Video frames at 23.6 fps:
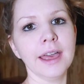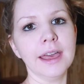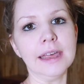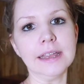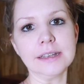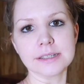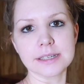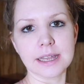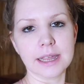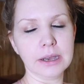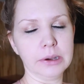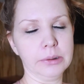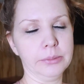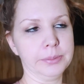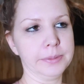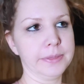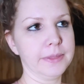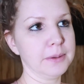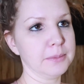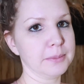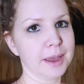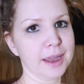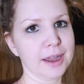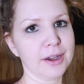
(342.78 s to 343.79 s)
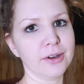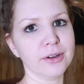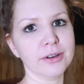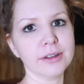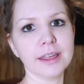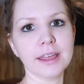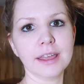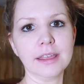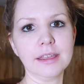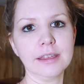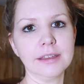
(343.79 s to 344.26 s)
and to help them
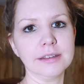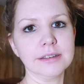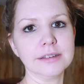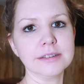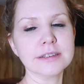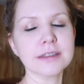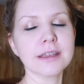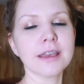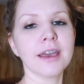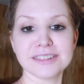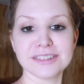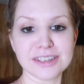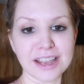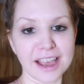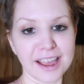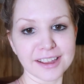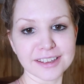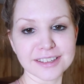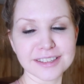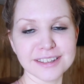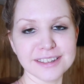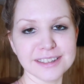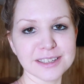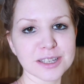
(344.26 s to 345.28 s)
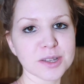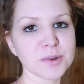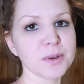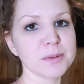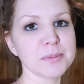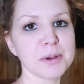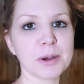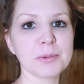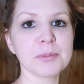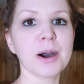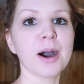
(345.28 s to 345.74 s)
out, and Jackson is
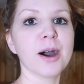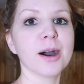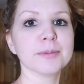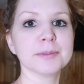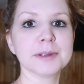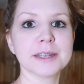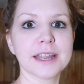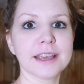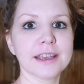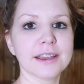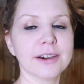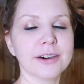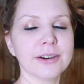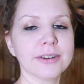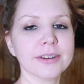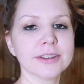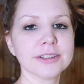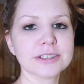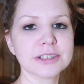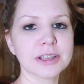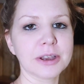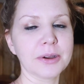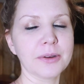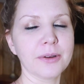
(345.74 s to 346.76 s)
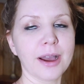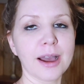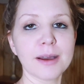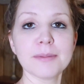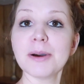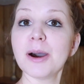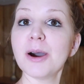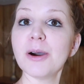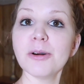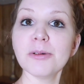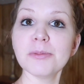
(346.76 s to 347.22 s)
with my mom now, so
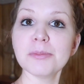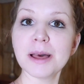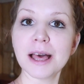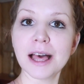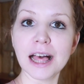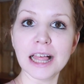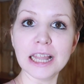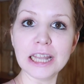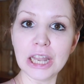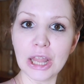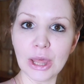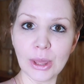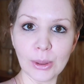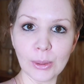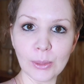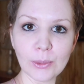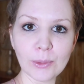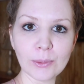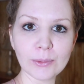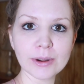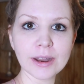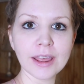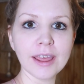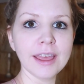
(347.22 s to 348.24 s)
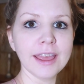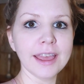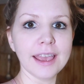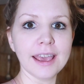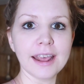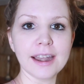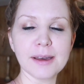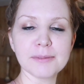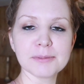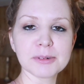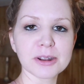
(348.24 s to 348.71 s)
I'm home alone
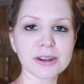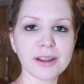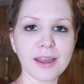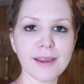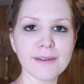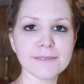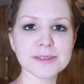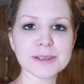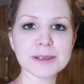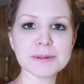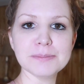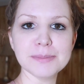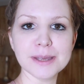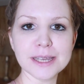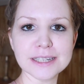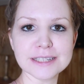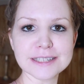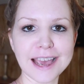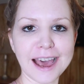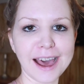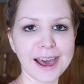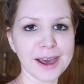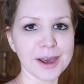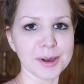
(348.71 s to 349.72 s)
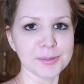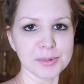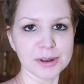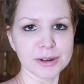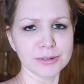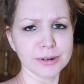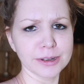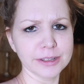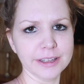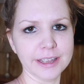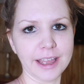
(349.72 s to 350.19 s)
and I'm gonna have some me time. But
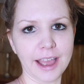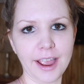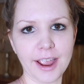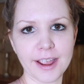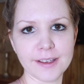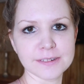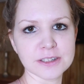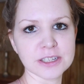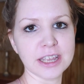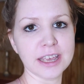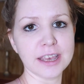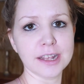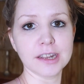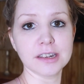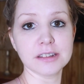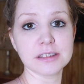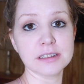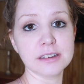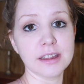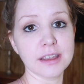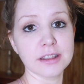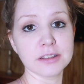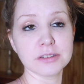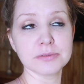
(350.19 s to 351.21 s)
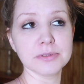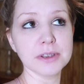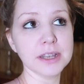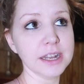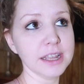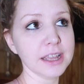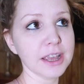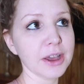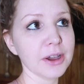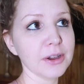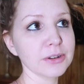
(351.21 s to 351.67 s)
really, I have to edit today's
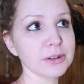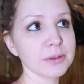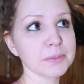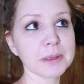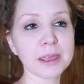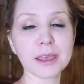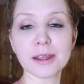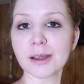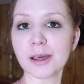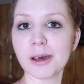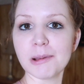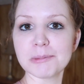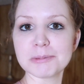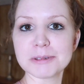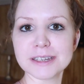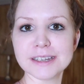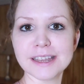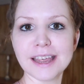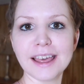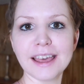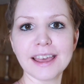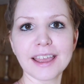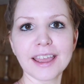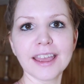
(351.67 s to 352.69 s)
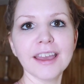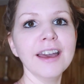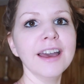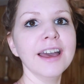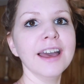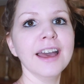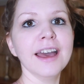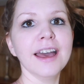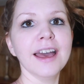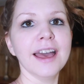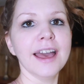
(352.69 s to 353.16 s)
video to get up today
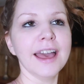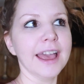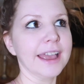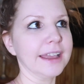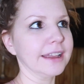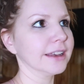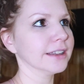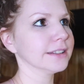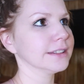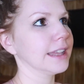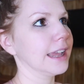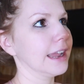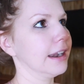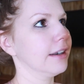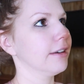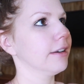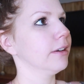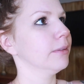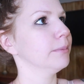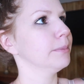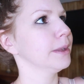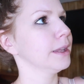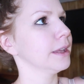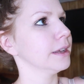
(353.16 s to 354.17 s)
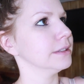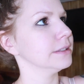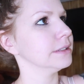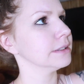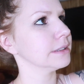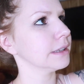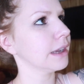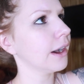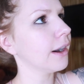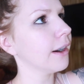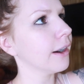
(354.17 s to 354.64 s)
and cut the air on because
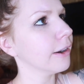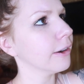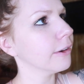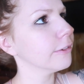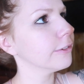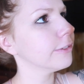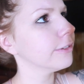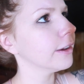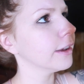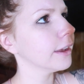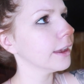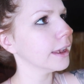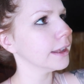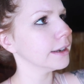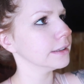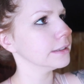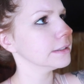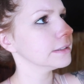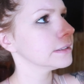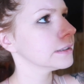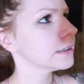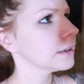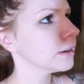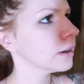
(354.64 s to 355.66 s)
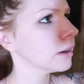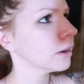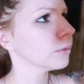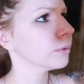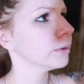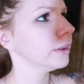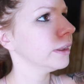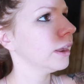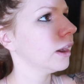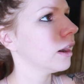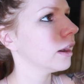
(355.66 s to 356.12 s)
it's off and it's
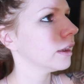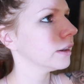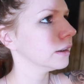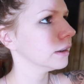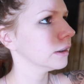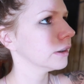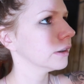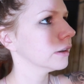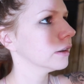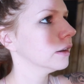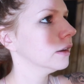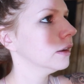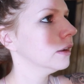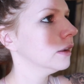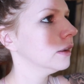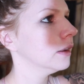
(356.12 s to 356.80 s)
really hot in here,